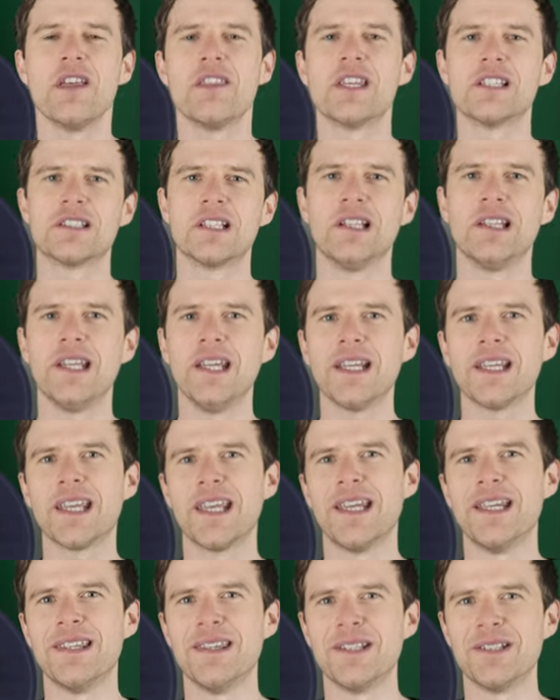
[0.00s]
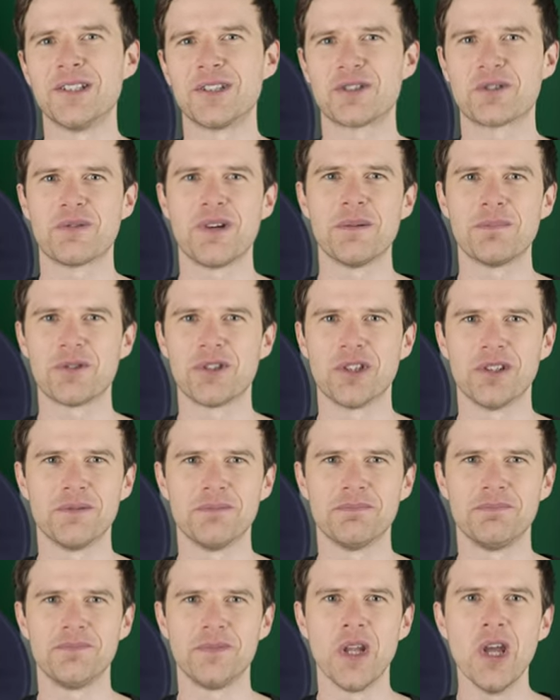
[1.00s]
There's a link in the
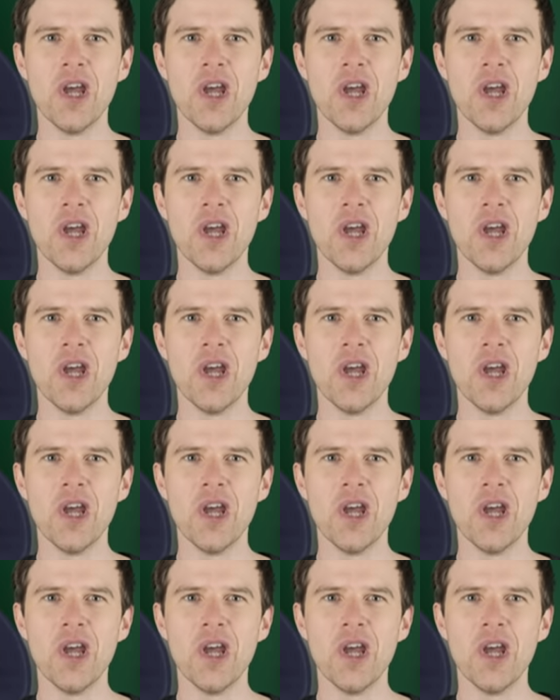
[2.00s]
description.